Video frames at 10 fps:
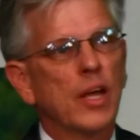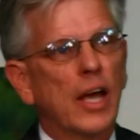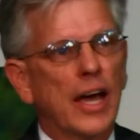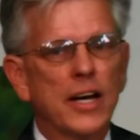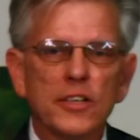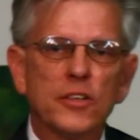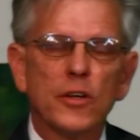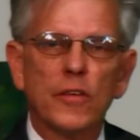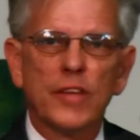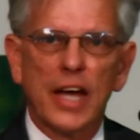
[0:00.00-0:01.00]
editor
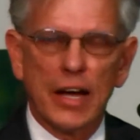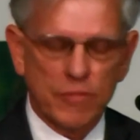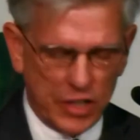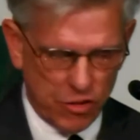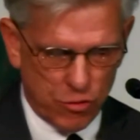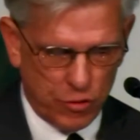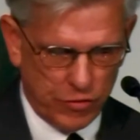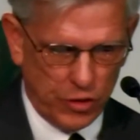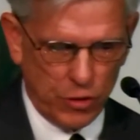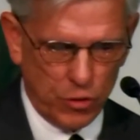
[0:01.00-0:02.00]
of the Adventist
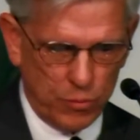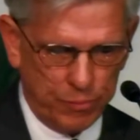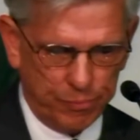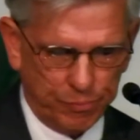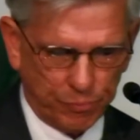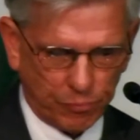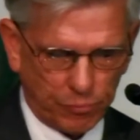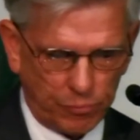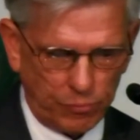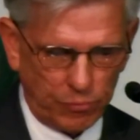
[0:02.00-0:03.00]
Review,
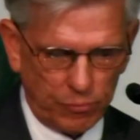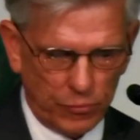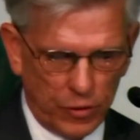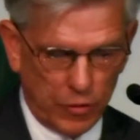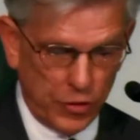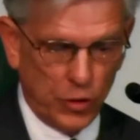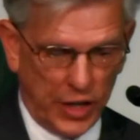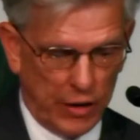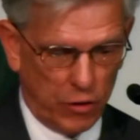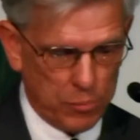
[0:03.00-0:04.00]
the Review and
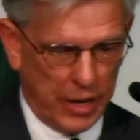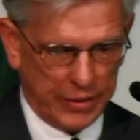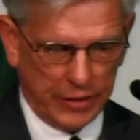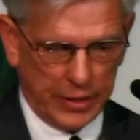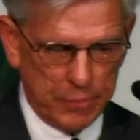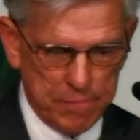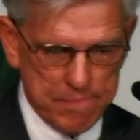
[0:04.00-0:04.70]
Herald back then.